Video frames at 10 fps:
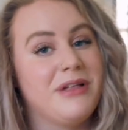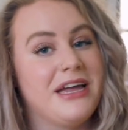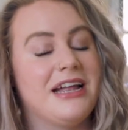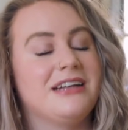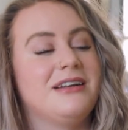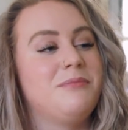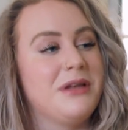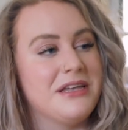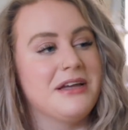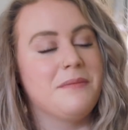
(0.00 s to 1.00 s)
plan on
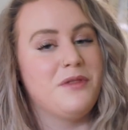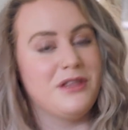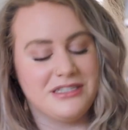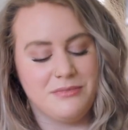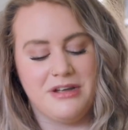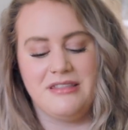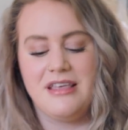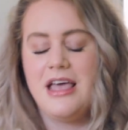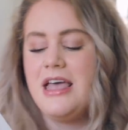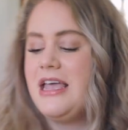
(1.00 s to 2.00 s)
picking up this month,
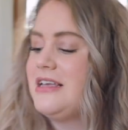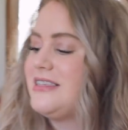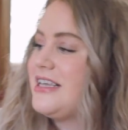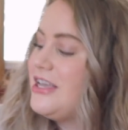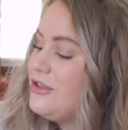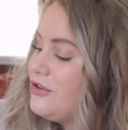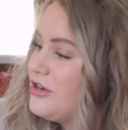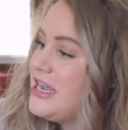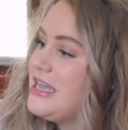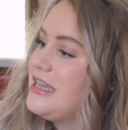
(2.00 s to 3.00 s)
is Kill
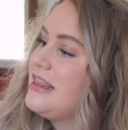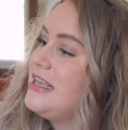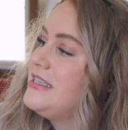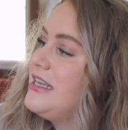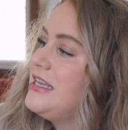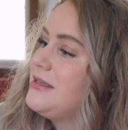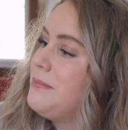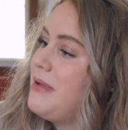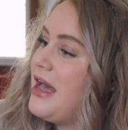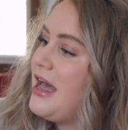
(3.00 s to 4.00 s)
Creek. This is
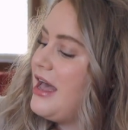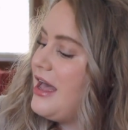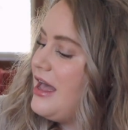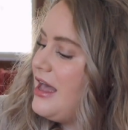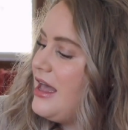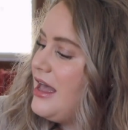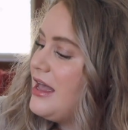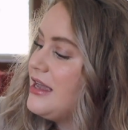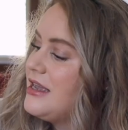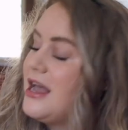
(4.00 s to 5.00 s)

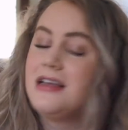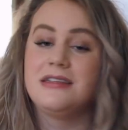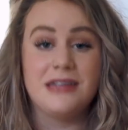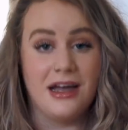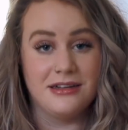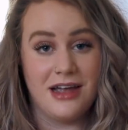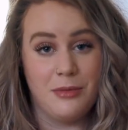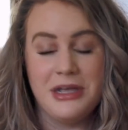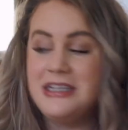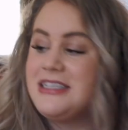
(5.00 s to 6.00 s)
by Scott
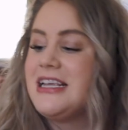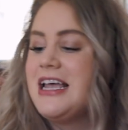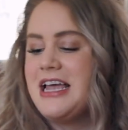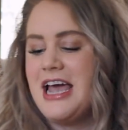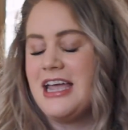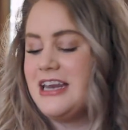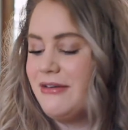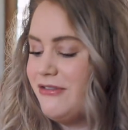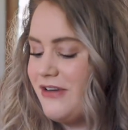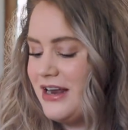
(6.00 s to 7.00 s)
Thomas. I can
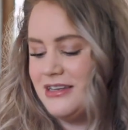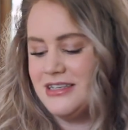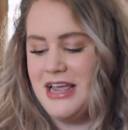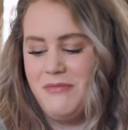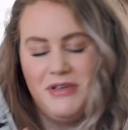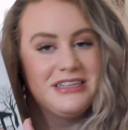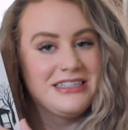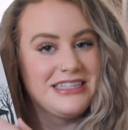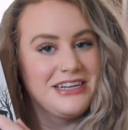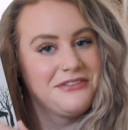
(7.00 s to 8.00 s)
never find his name because
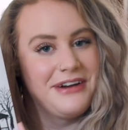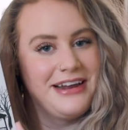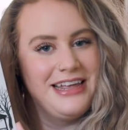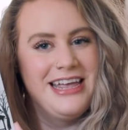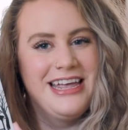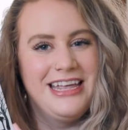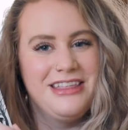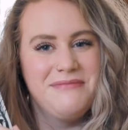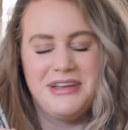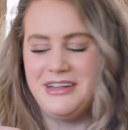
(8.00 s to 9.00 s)
it's like right in
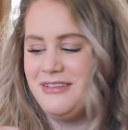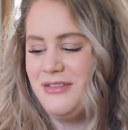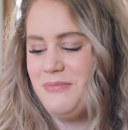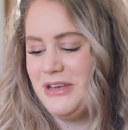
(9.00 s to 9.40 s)
the middle of the